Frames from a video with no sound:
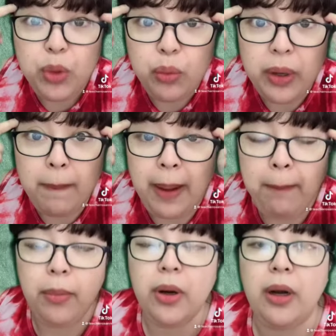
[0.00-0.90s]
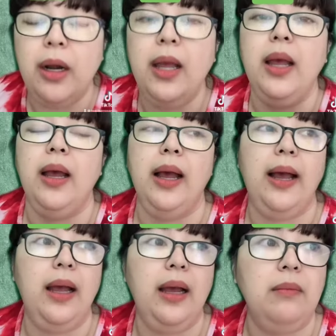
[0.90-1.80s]
to remember
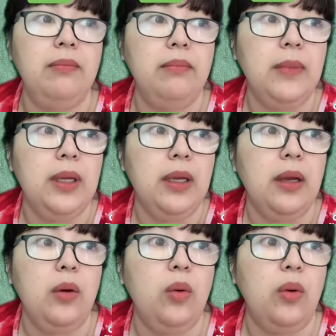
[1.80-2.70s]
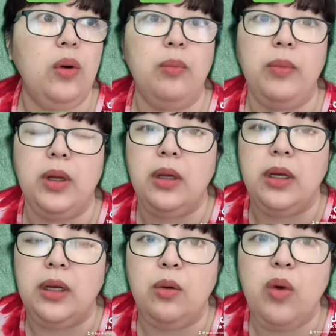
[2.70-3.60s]
um,
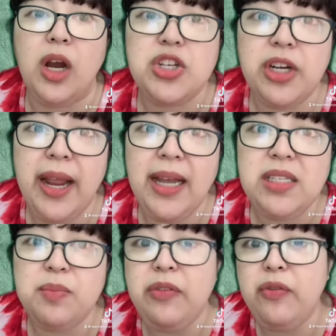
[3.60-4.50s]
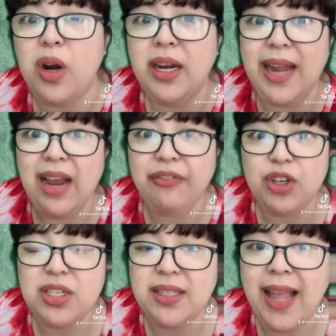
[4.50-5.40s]
uh, wash your hands before and
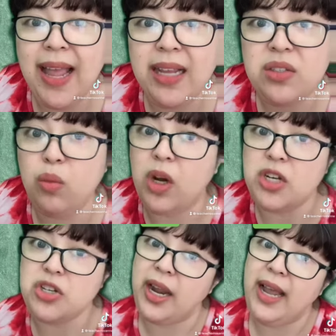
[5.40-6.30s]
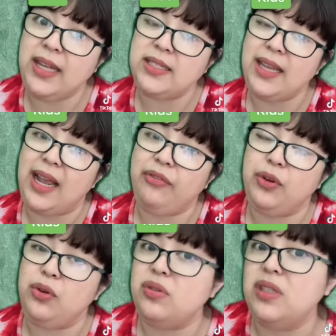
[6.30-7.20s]
after snacks wash your hands after
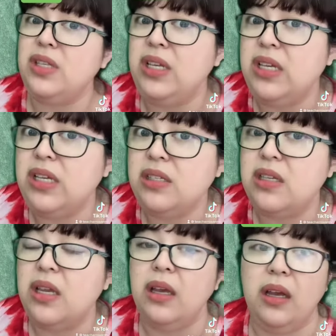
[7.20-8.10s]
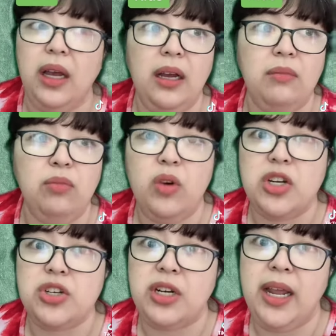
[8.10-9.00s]
you sneeze um,
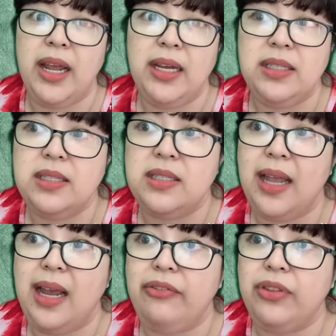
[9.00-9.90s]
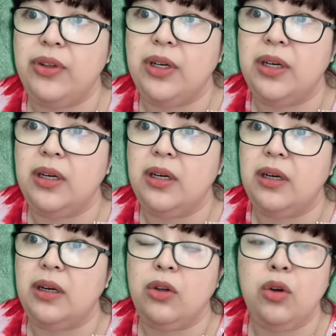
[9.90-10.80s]
wash your hands
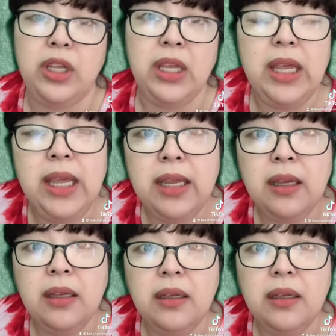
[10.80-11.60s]
after cooking